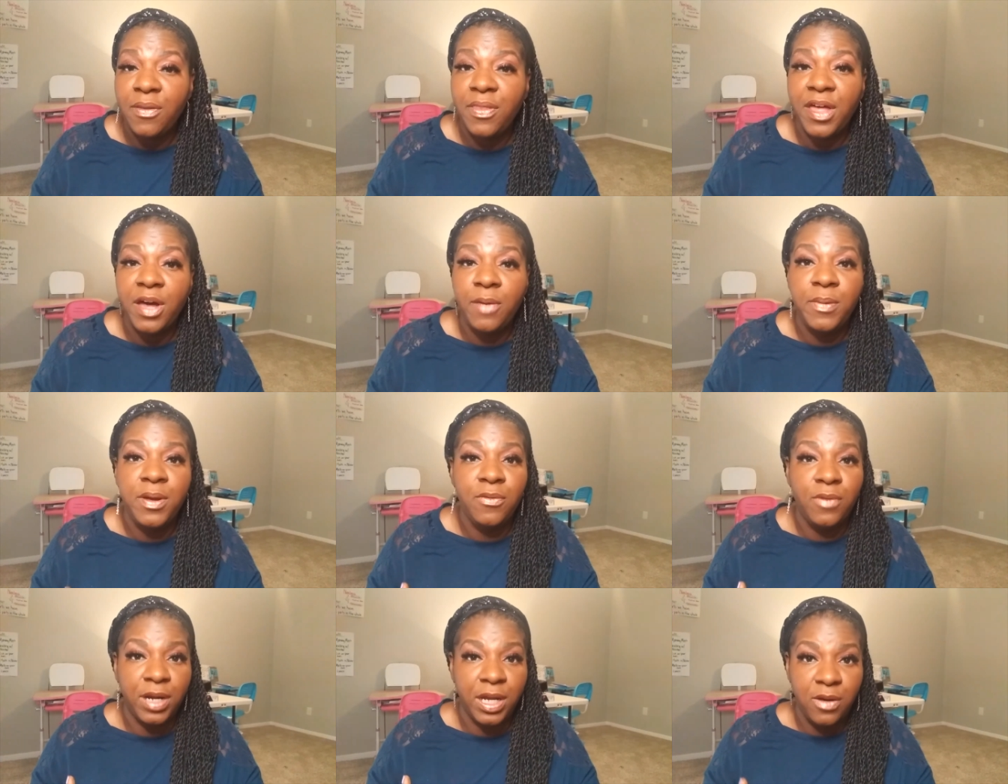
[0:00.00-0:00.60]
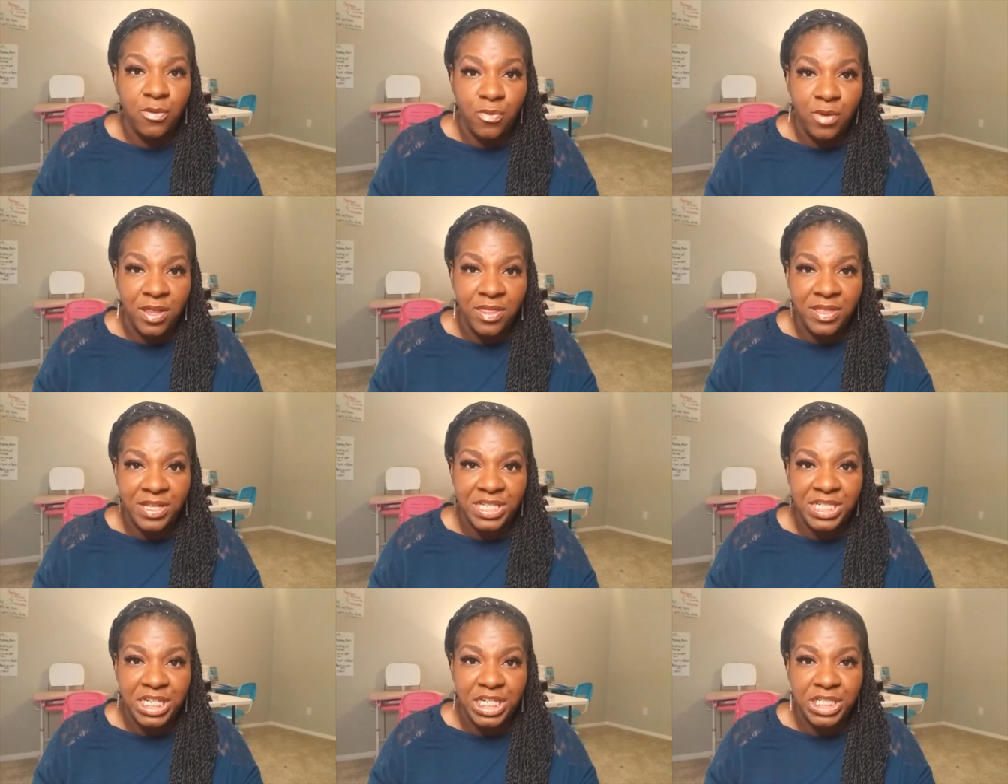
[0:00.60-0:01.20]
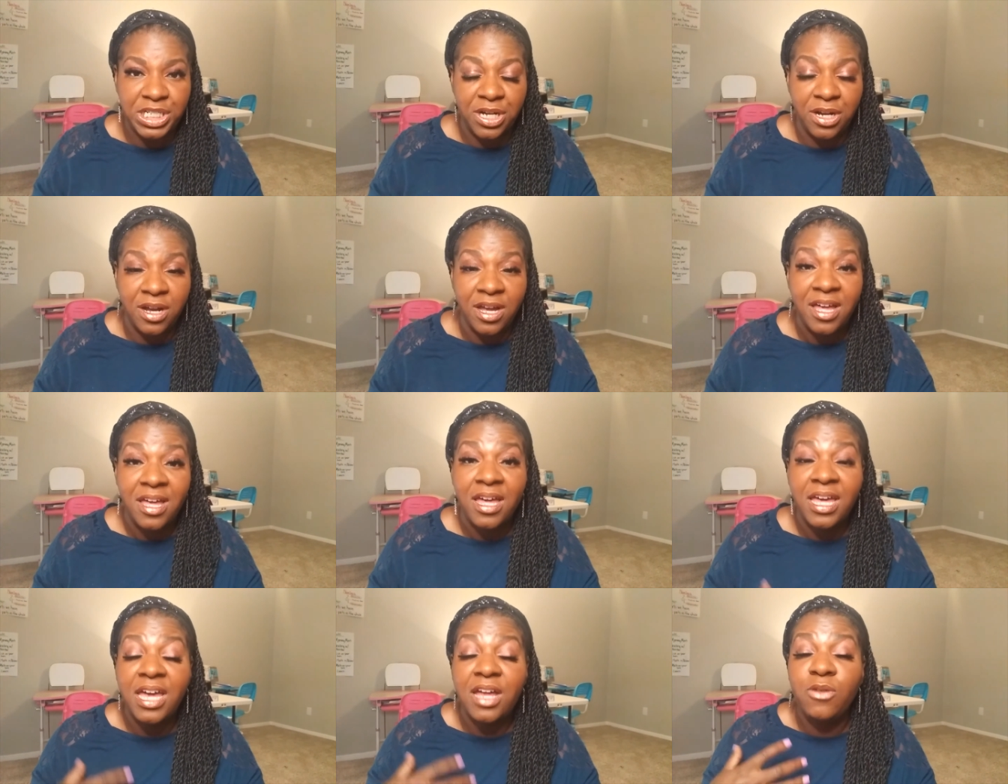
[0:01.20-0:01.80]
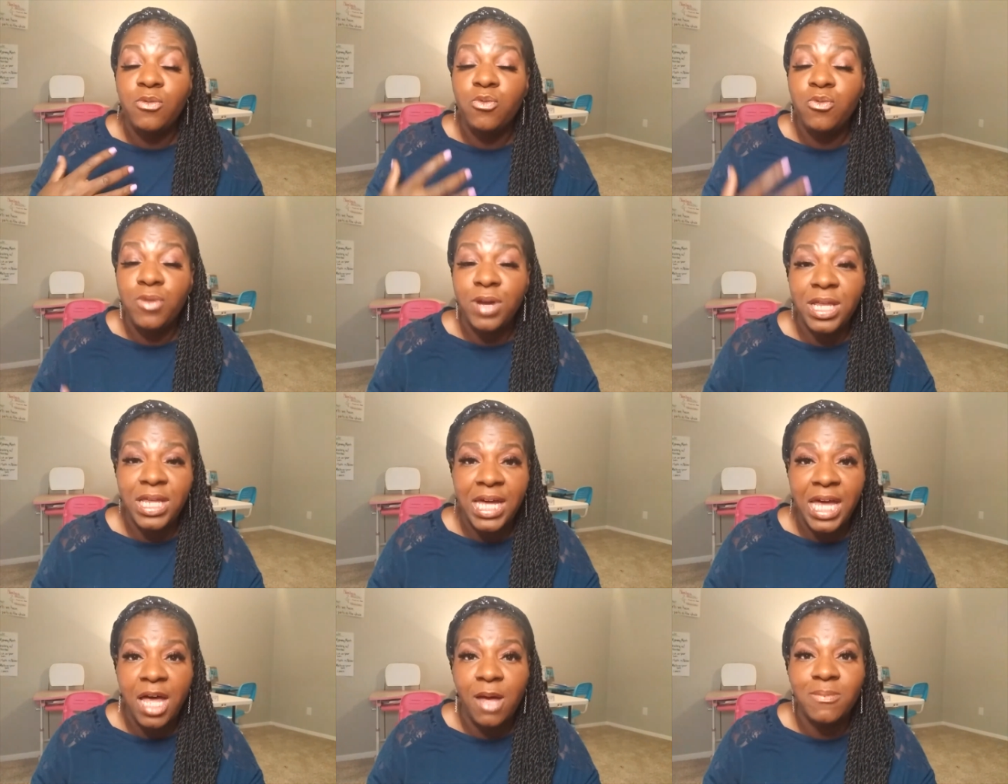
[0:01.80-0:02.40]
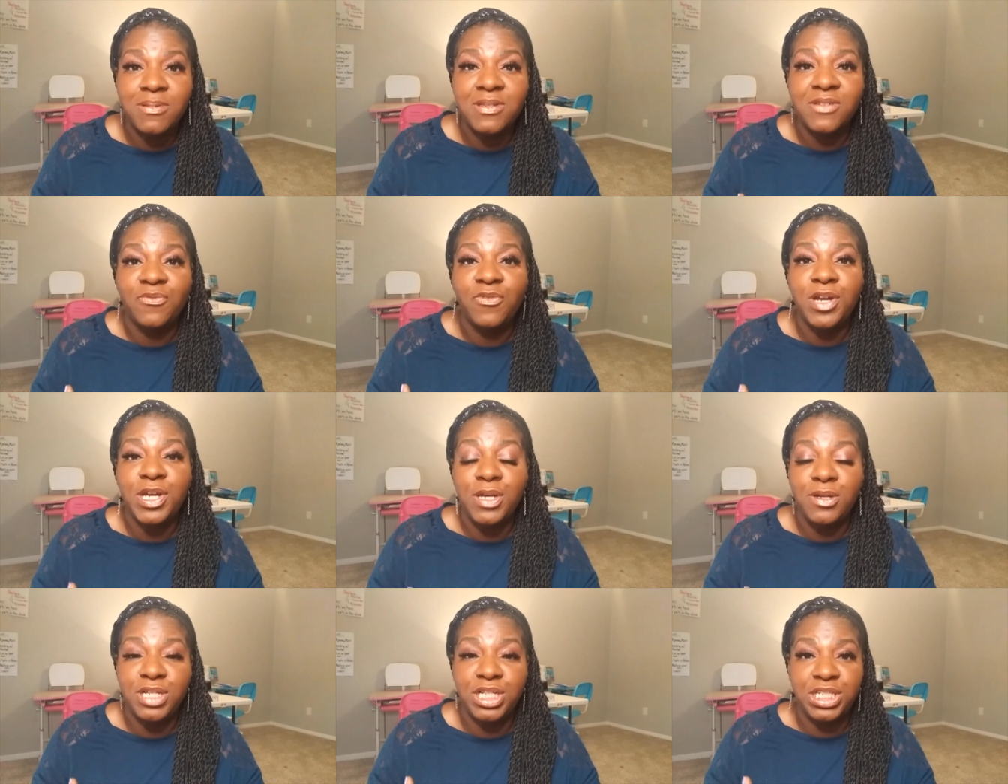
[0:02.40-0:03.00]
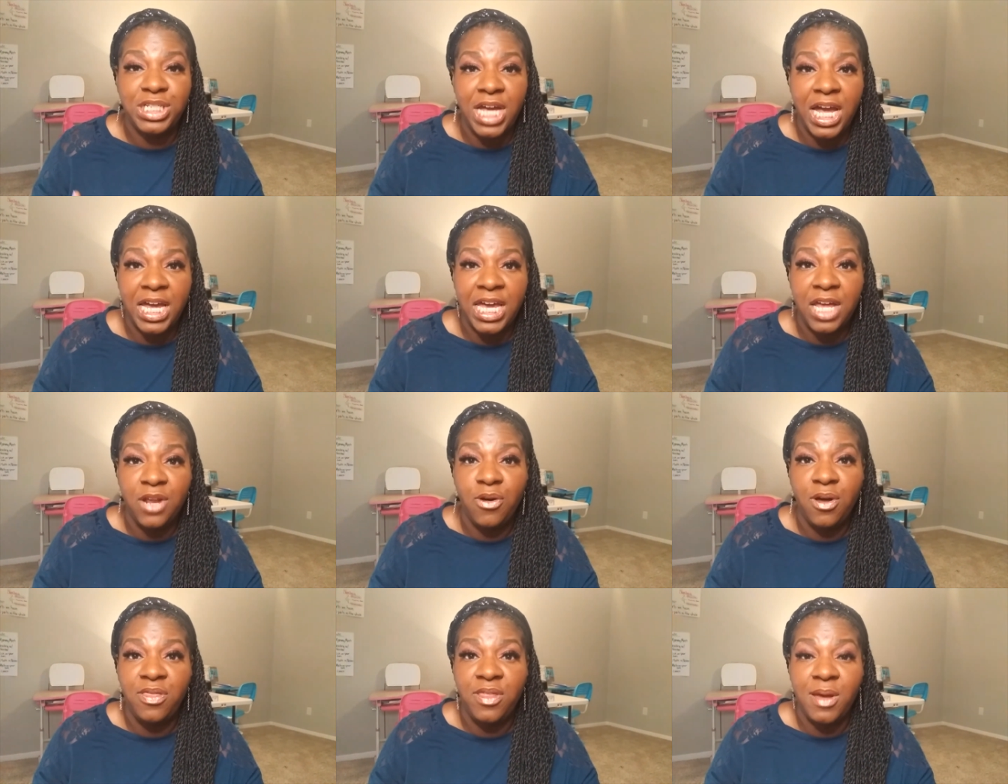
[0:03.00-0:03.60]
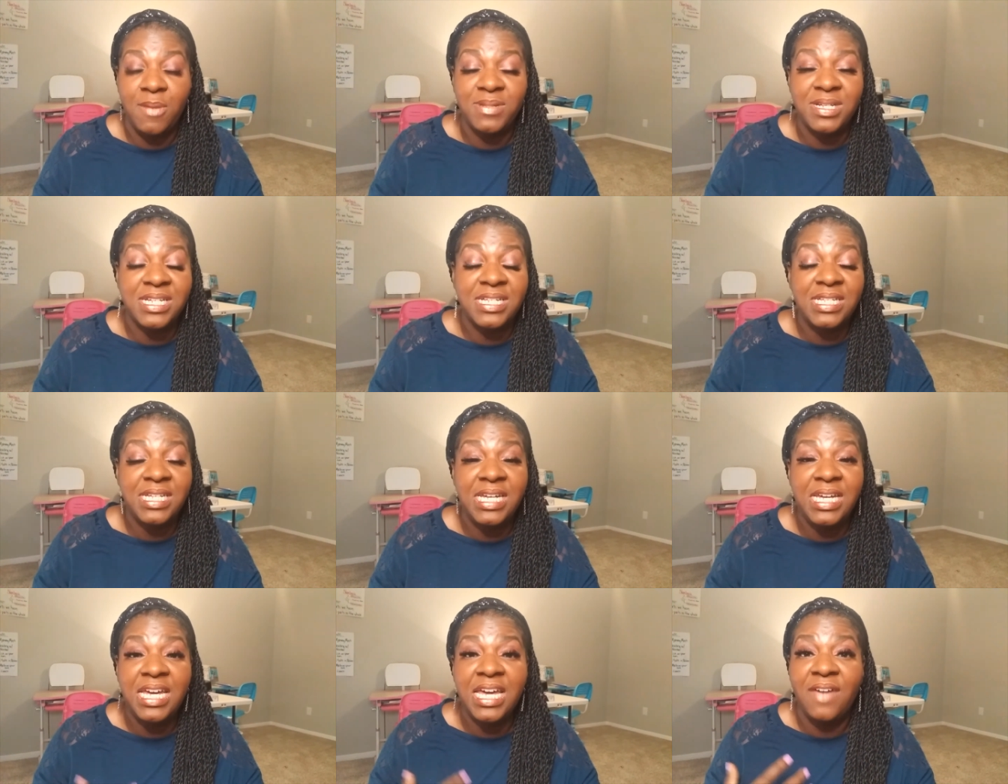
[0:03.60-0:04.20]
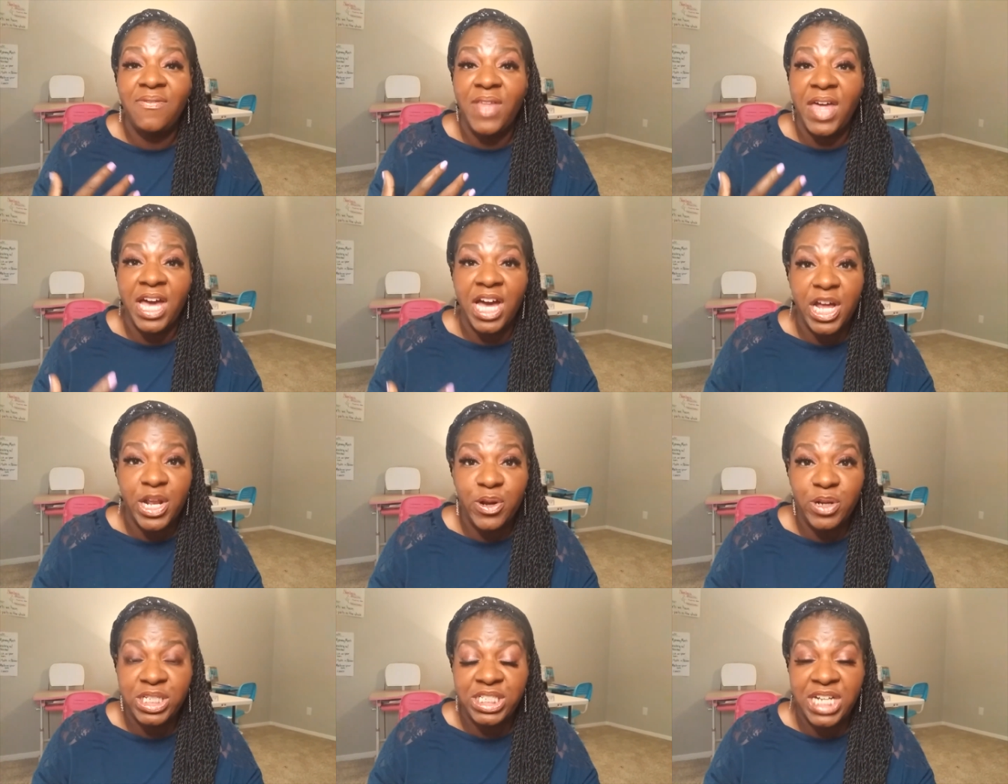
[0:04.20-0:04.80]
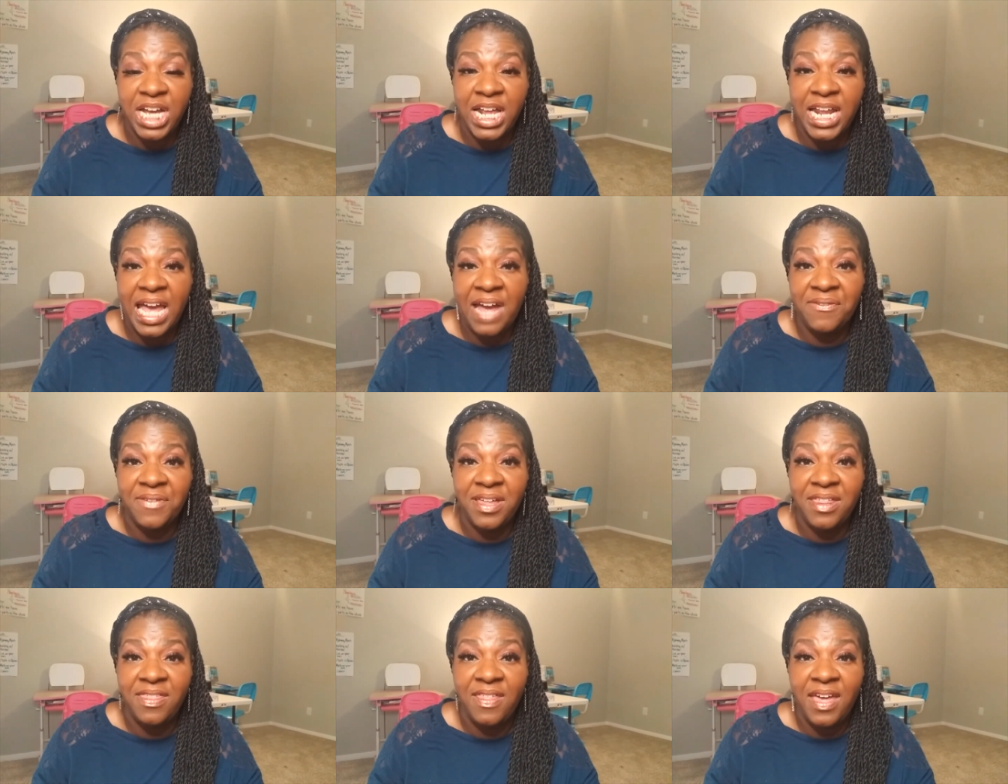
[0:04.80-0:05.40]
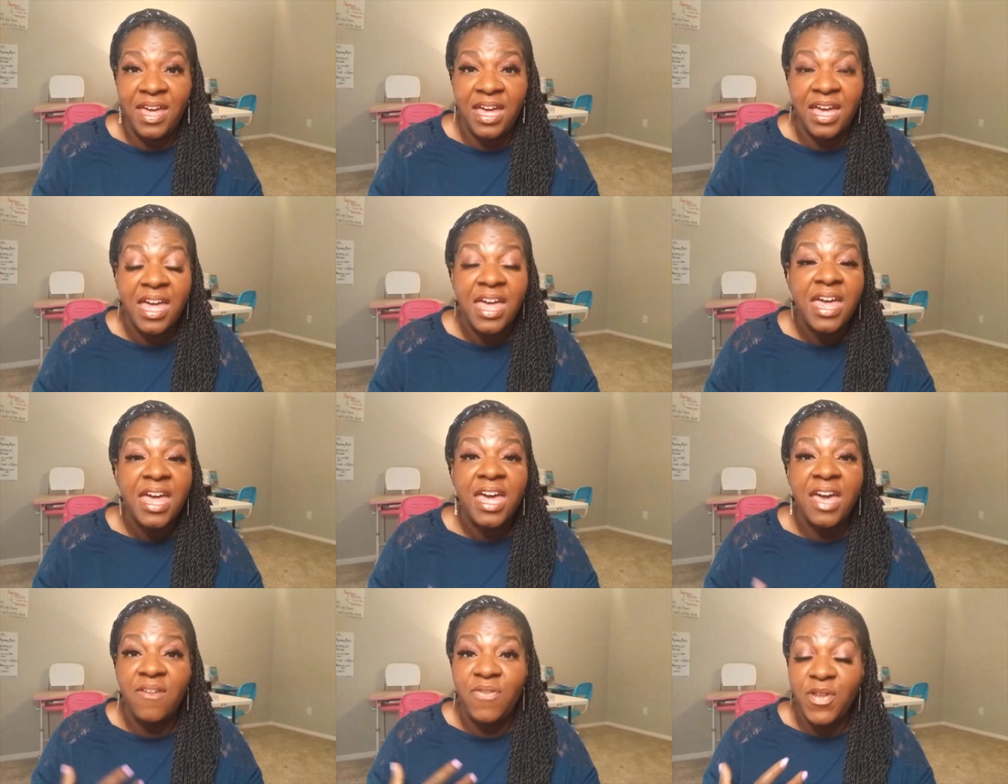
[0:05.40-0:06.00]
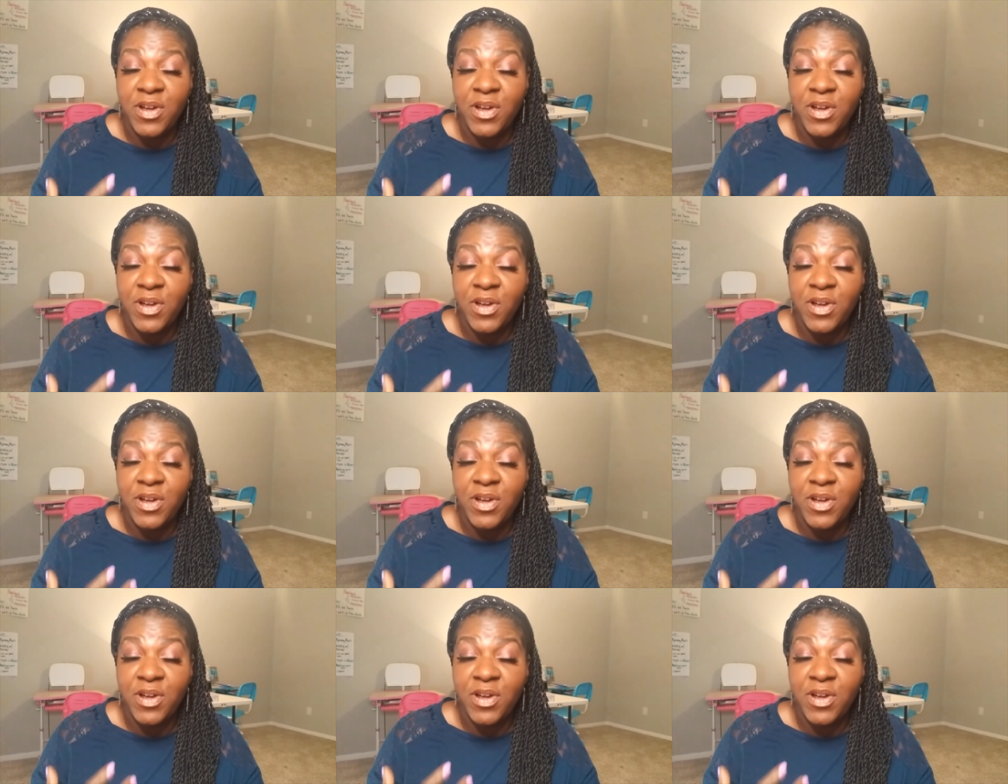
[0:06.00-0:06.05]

they'll be working with the teacher, it really helps for you to check in on them to see if they understand everything, if their